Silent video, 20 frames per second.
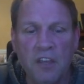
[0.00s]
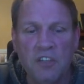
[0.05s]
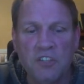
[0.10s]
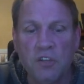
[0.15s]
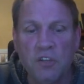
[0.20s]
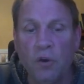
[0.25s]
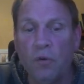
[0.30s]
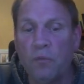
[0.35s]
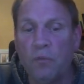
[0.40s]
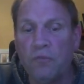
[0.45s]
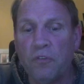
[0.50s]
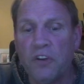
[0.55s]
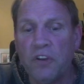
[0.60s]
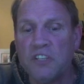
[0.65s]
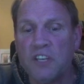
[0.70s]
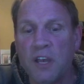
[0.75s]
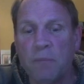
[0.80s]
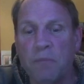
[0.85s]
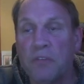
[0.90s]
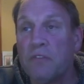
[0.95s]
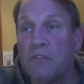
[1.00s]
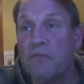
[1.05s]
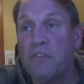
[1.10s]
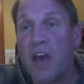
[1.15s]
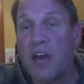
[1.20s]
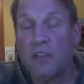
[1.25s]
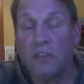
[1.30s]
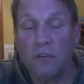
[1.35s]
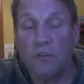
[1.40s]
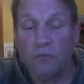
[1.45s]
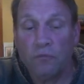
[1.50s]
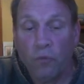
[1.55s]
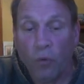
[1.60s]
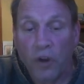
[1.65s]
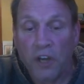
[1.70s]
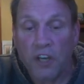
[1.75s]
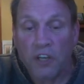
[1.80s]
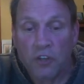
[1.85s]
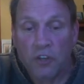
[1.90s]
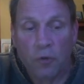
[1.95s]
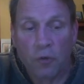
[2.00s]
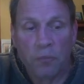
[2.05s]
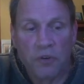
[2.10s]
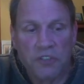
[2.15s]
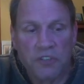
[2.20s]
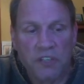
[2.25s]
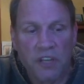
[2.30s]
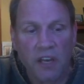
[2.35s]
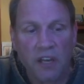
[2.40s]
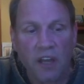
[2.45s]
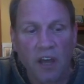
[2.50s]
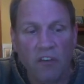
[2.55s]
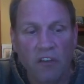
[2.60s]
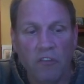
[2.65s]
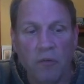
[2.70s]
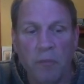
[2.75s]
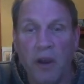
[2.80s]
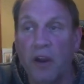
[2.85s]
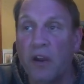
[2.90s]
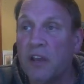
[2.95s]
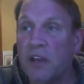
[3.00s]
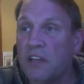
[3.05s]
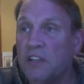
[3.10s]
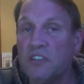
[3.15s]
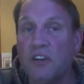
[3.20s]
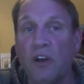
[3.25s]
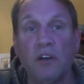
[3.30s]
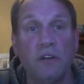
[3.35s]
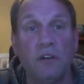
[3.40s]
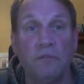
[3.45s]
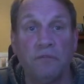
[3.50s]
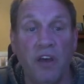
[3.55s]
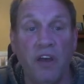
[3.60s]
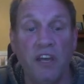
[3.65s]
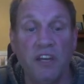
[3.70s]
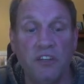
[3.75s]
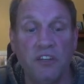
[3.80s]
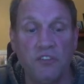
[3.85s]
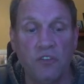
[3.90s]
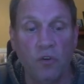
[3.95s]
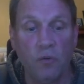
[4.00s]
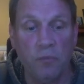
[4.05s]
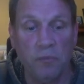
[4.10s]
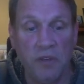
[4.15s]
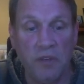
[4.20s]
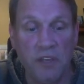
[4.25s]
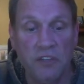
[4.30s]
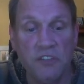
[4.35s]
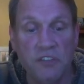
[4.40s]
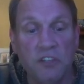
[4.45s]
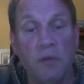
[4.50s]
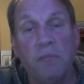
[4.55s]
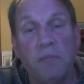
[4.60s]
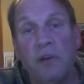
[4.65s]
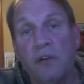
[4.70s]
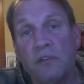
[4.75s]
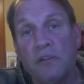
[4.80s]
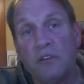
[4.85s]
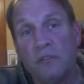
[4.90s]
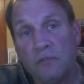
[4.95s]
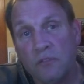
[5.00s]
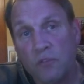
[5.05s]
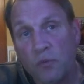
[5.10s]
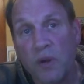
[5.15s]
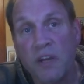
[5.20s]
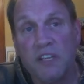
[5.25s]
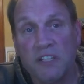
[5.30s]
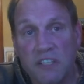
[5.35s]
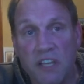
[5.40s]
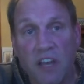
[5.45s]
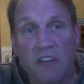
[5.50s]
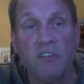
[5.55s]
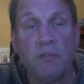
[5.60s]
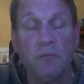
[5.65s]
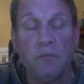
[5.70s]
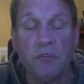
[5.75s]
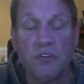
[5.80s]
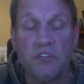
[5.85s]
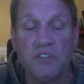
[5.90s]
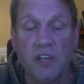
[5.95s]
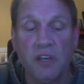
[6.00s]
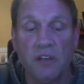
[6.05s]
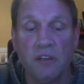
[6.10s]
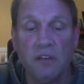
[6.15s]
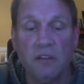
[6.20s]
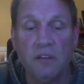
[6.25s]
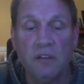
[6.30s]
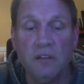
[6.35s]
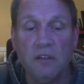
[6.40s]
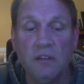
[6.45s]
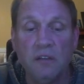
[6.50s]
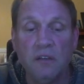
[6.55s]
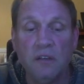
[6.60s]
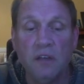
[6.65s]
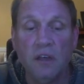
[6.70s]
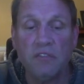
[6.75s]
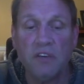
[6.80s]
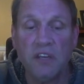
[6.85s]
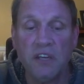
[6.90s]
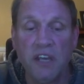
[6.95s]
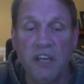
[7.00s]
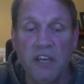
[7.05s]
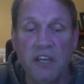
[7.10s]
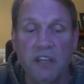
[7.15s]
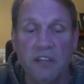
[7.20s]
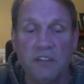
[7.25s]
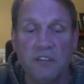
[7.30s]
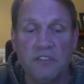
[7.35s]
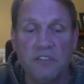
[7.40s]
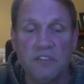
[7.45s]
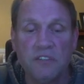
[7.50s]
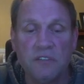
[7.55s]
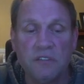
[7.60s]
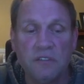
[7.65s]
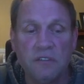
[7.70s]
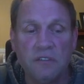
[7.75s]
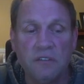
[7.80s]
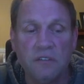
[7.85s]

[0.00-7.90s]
So, for example, the fact that 42% of Americans are defined as obese compared to 27% of Canadians.